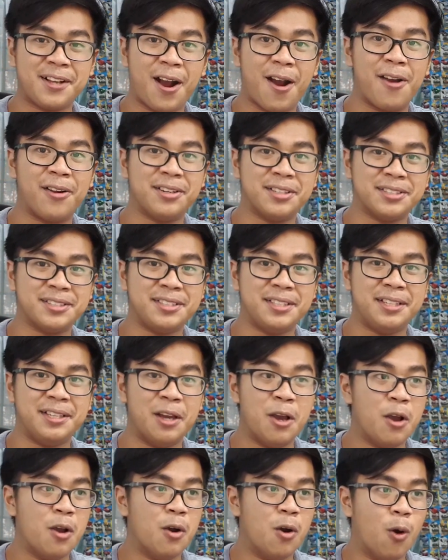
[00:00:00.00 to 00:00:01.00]
car in the
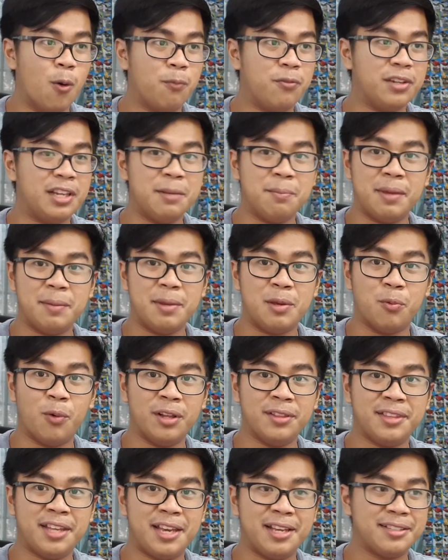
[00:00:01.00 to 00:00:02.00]
sea. Hopefully, maybe
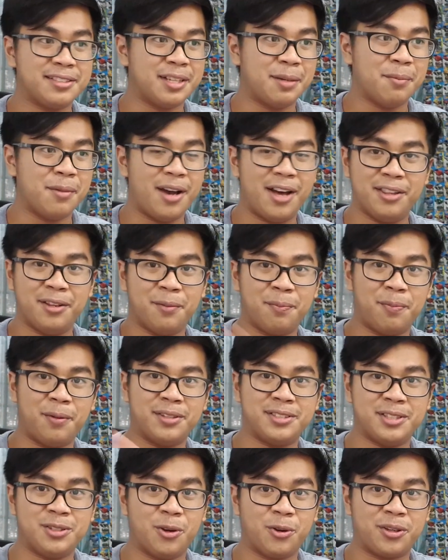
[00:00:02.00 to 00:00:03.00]
one day some other
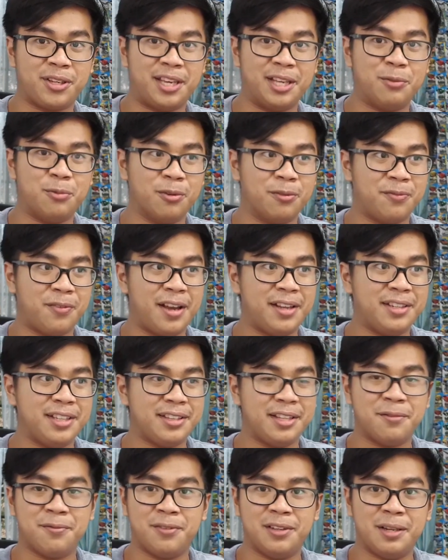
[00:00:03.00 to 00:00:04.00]
person or kid will find
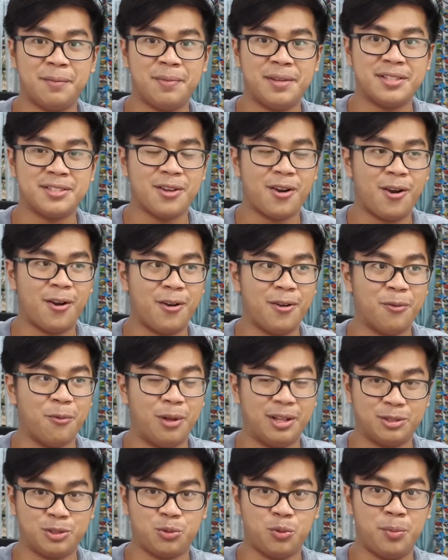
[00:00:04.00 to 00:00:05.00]
it in Philippines or
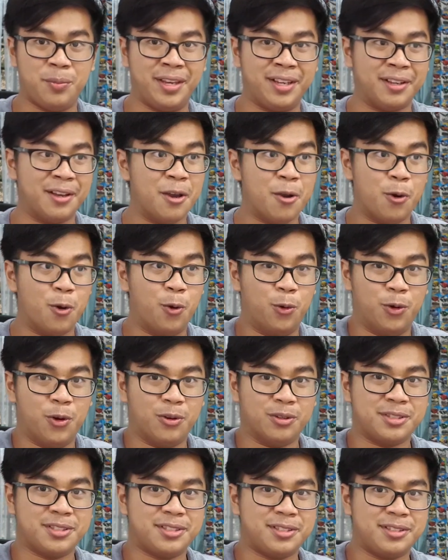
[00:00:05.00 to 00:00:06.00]
while swimming. Who
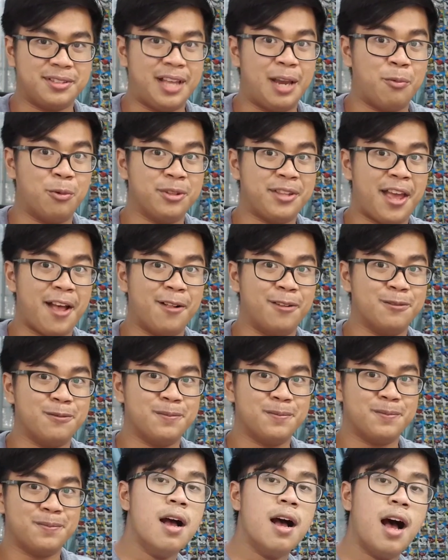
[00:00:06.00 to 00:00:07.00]
knows? Time will tell.
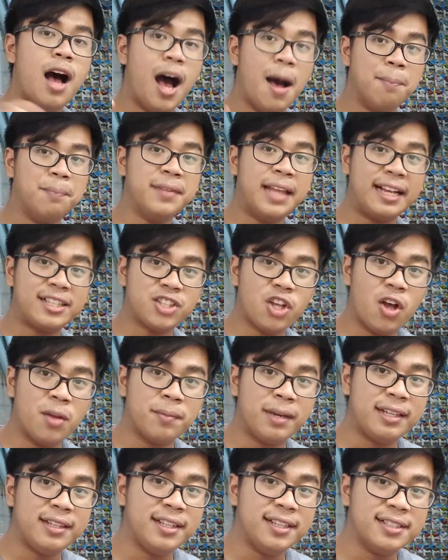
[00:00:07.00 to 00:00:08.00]
Up next on
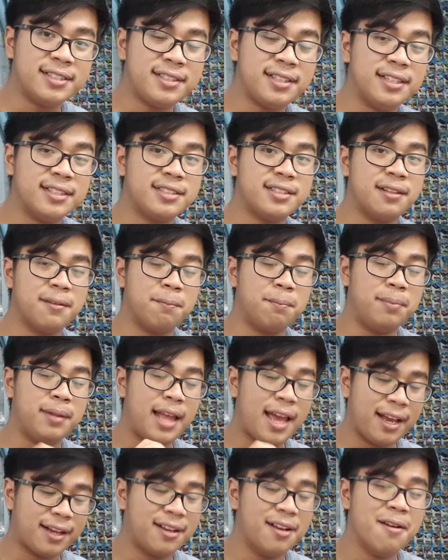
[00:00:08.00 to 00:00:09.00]
my list is the
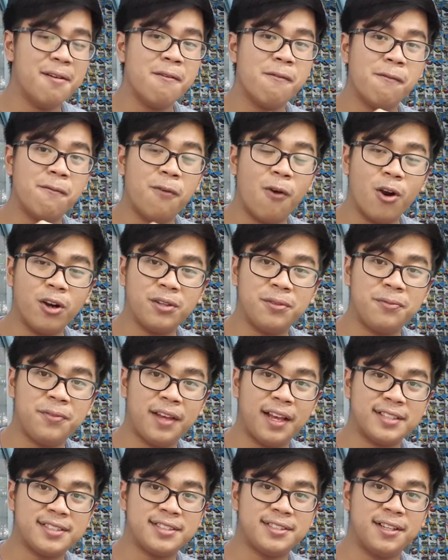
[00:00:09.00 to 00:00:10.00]
black Ford
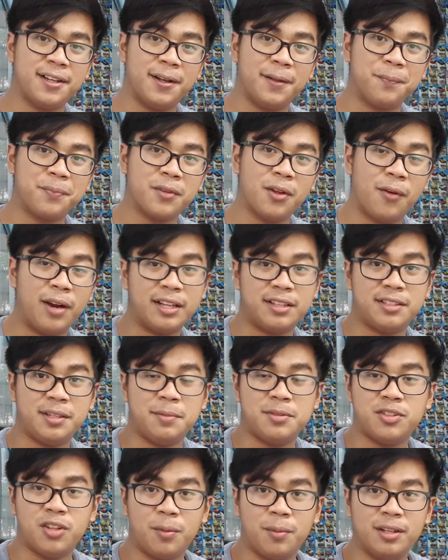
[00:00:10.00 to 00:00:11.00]
Fiesta. Alright,
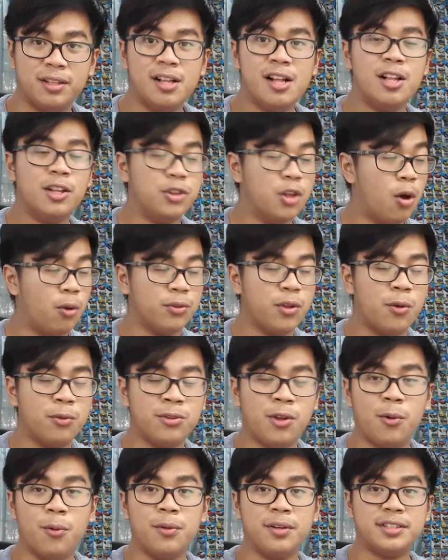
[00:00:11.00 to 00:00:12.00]
seems normal.
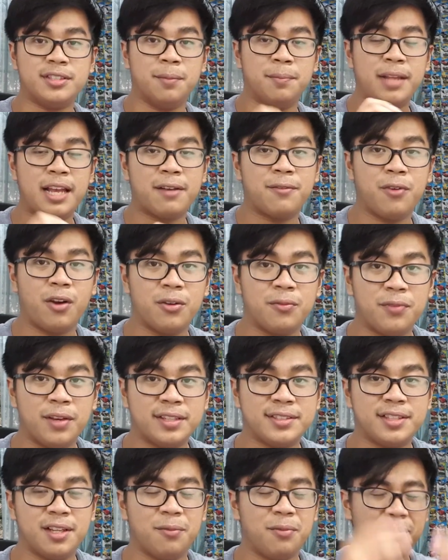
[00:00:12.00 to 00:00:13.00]
No. It's a black Ford
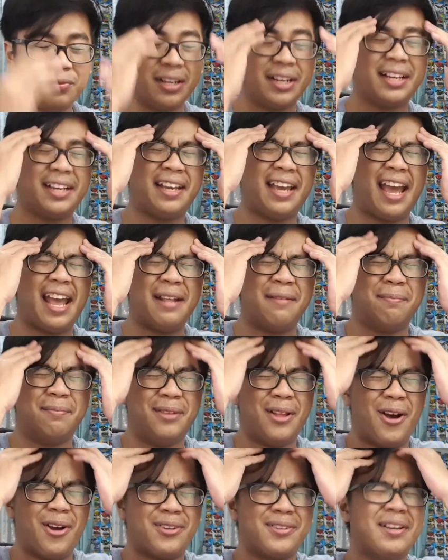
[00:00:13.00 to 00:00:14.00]
Fiesta with the can
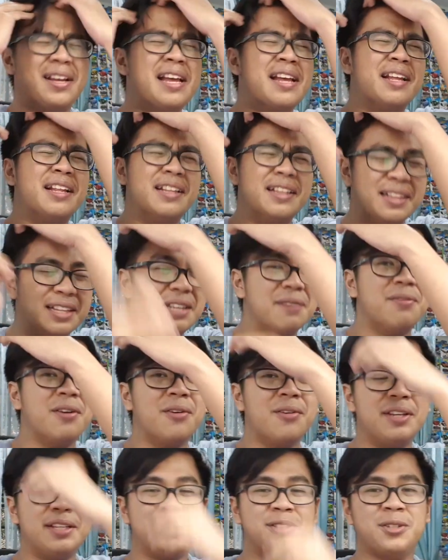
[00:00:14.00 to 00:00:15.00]
block
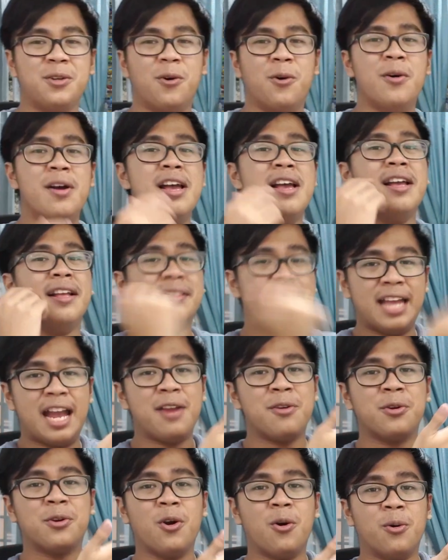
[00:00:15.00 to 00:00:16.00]
livery. So there
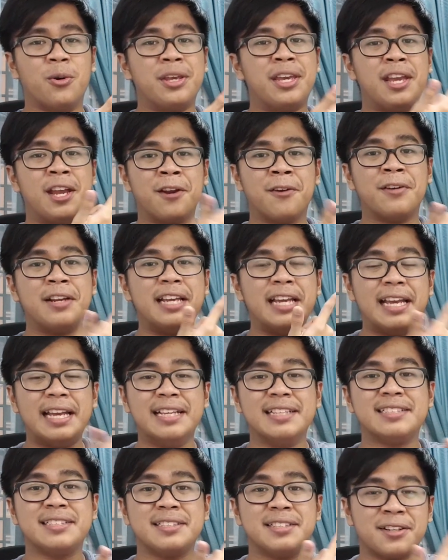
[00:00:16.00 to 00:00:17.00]
you go. Here
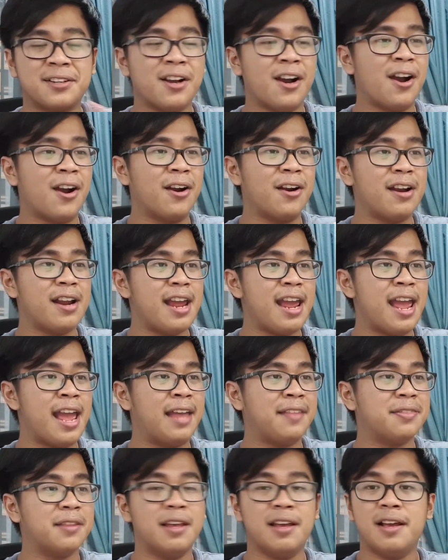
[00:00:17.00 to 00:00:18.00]
is the car,
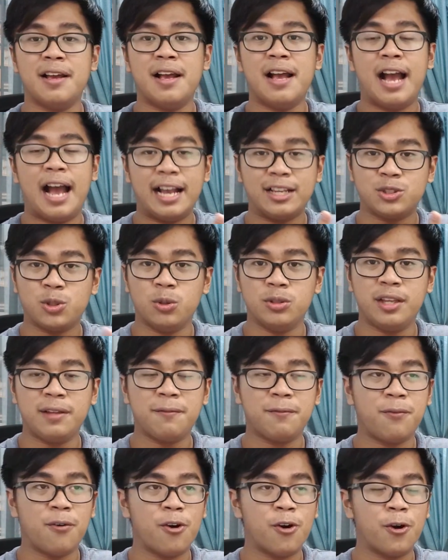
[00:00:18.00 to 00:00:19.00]
and I sold
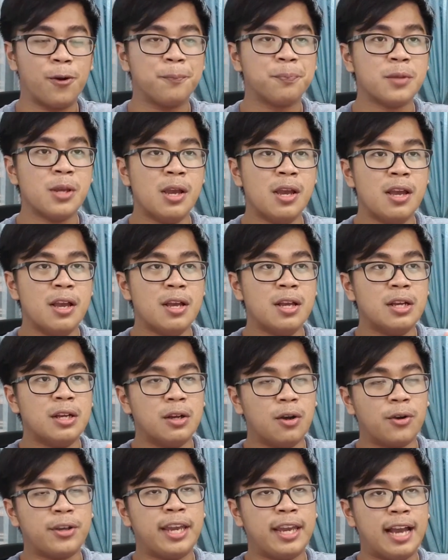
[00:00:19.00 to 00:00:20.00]
it for...
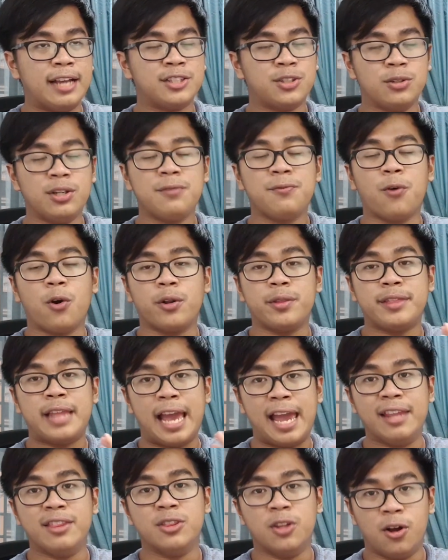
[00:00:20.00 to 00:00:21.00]
Okay, I sold it for
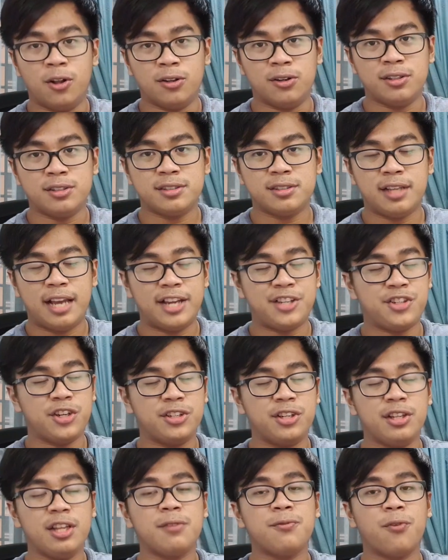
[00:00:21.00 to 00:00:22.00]
$10. I
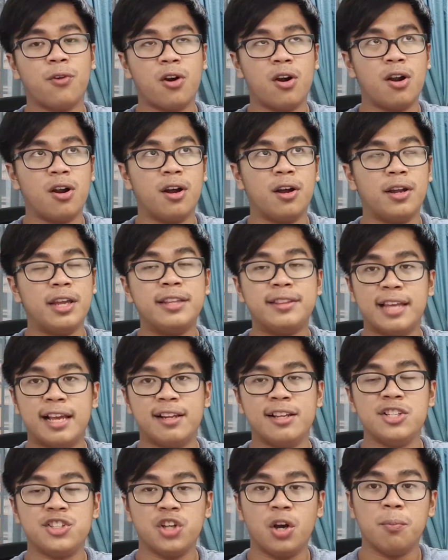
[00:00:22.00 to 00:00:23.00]
traded it for a
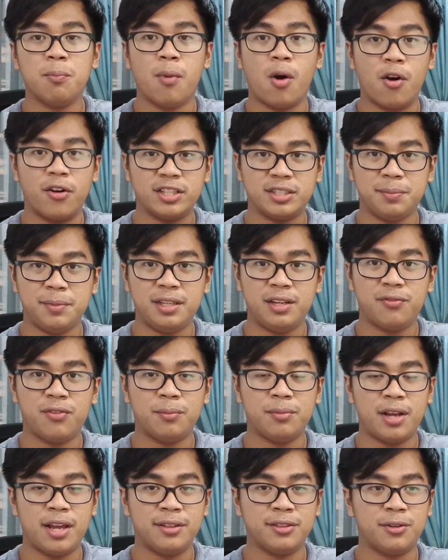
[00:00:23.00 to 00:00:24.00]
Italian Job Morris Mini
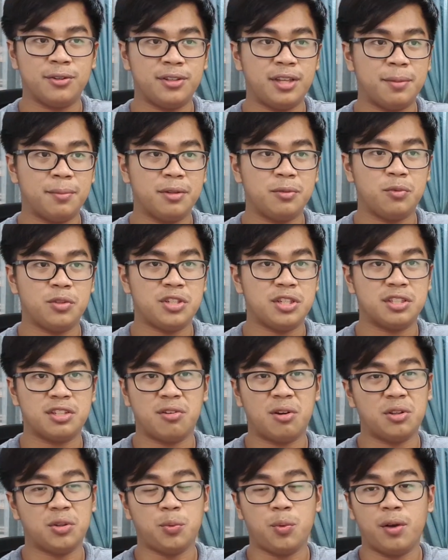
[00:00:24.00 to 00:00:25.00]
from the Entertainment, which is
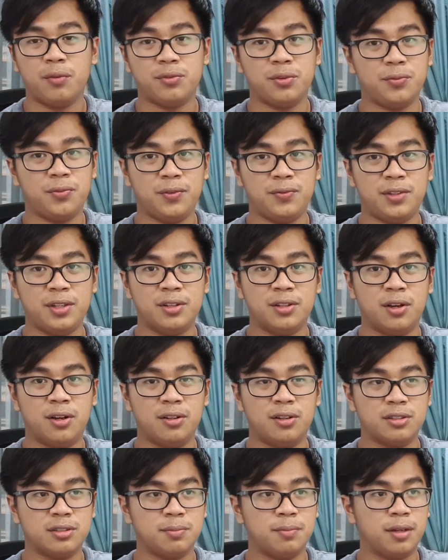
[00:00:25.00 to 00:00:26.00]
around $12 to
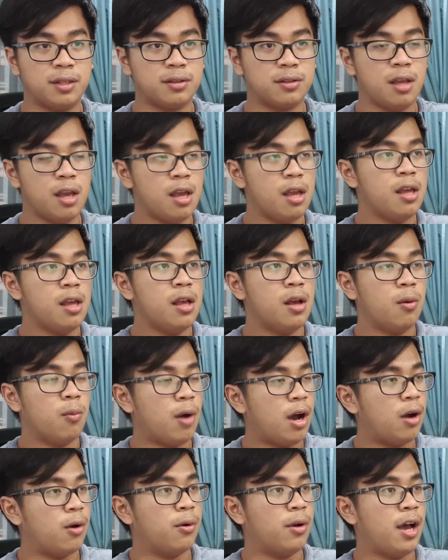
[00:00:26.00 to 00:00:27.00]
$15. But
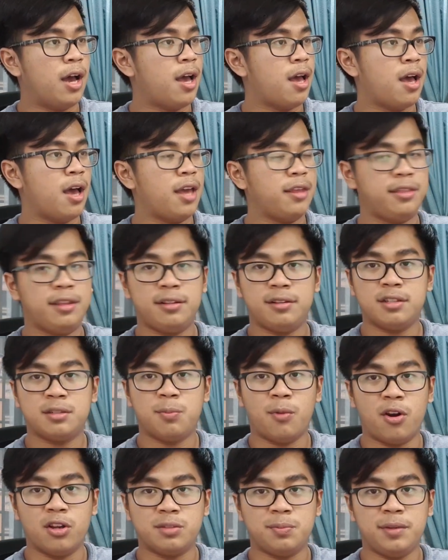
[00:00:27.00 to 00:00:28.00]
wow, I think this
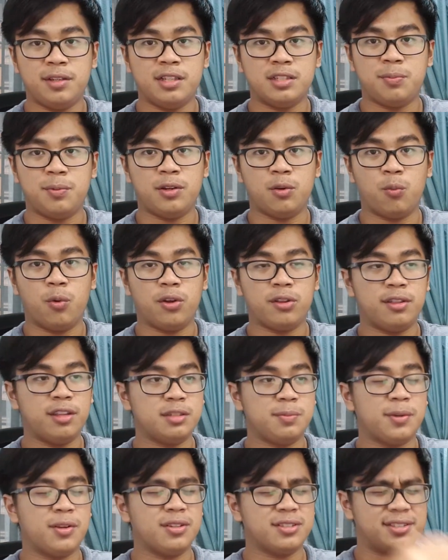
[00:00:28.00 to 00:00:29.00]
Morris Mini is pretty
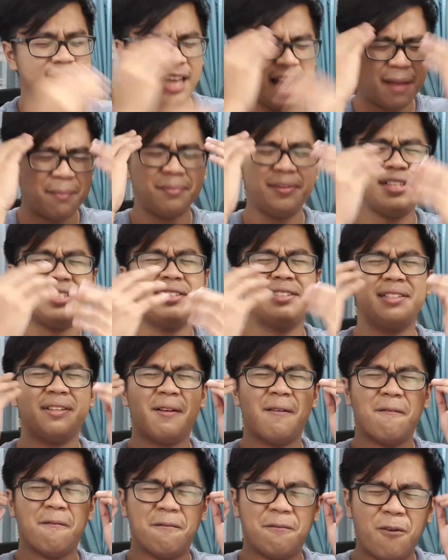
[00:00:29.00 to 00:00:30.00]
worthless because damn, this
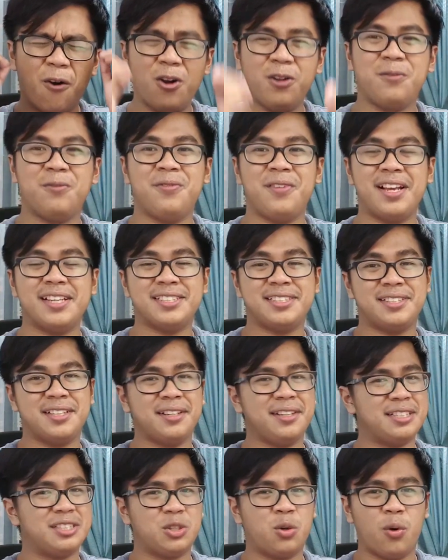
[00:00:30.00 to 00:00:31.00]
Ford Fiesta
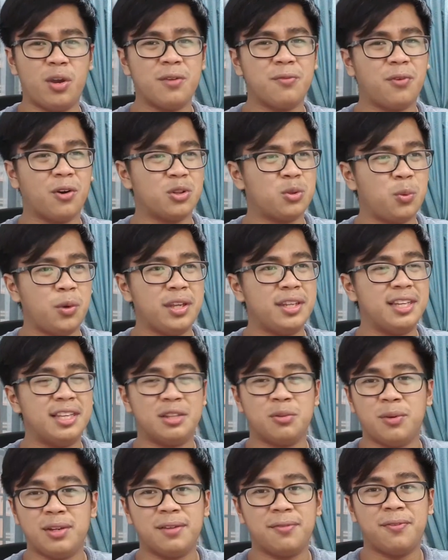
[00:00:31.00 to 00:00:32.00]
is going for $20,
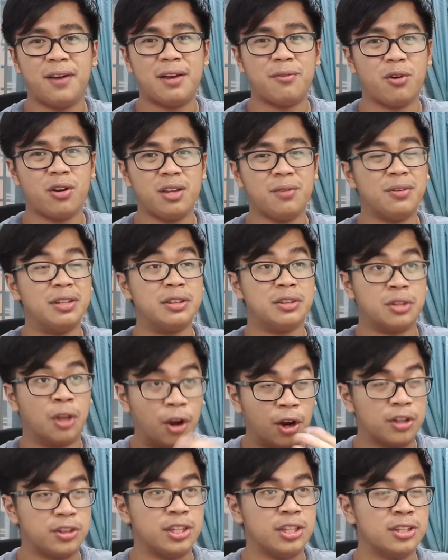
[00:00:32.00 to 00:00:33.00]
$25, or even
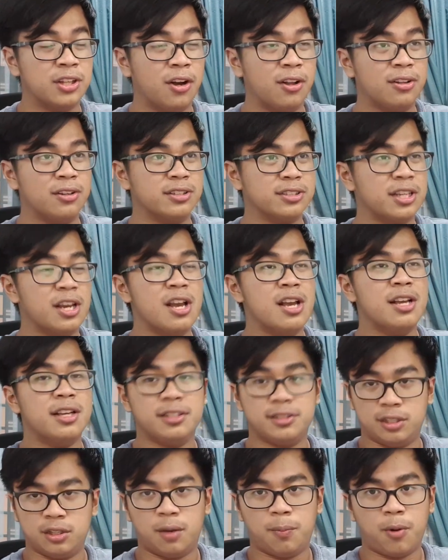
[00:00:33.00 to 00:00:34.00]
$30
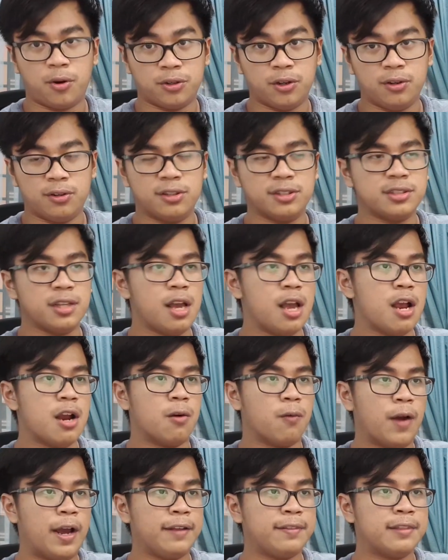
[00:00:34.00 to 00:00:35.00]
Singapore dollars
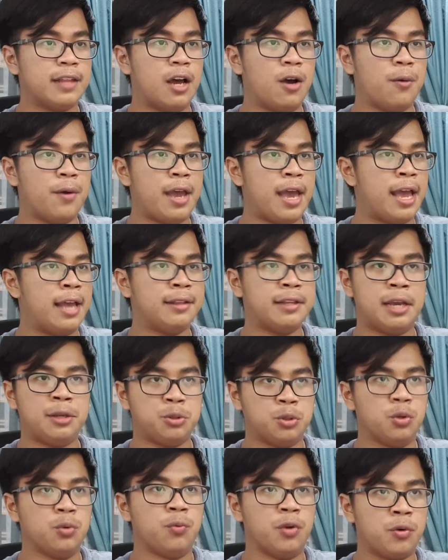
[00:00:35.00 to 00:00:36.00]
right now, and I
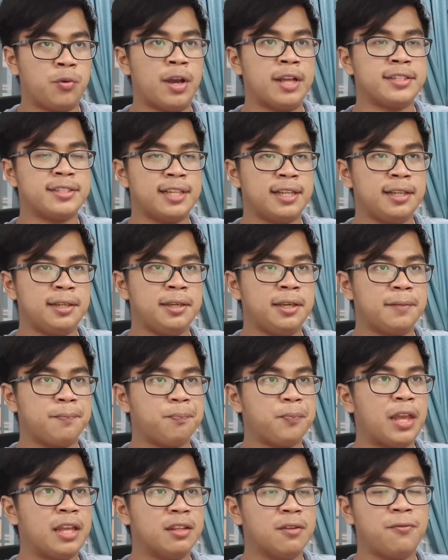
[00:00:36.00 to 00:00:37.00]
do regret selling it.
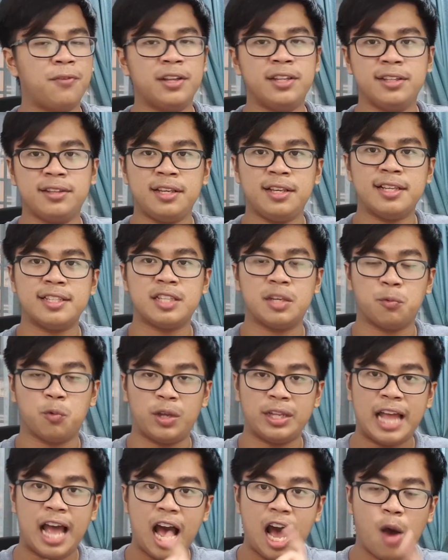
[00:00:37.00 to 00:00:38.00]
And the funny thing is, and
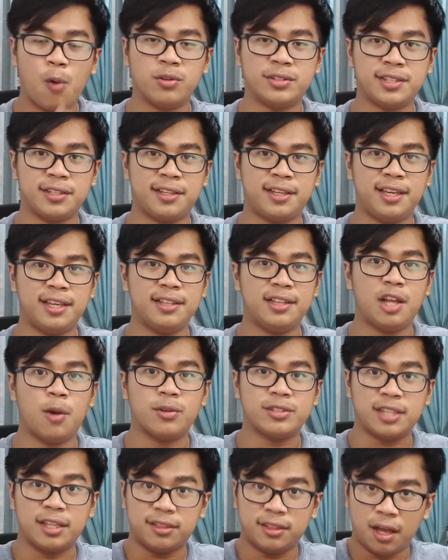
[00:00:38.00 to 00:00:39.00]
when I was a kid, there
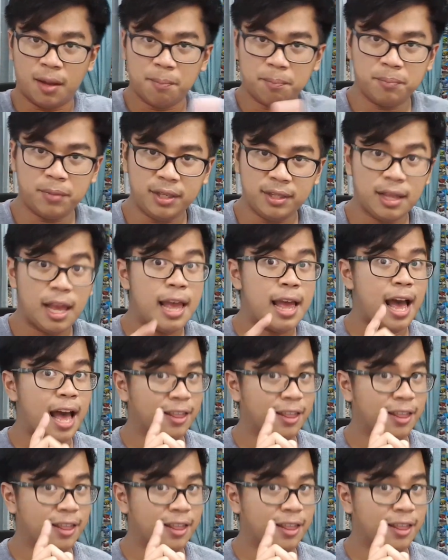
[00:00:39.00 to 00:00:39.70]
was a dump bin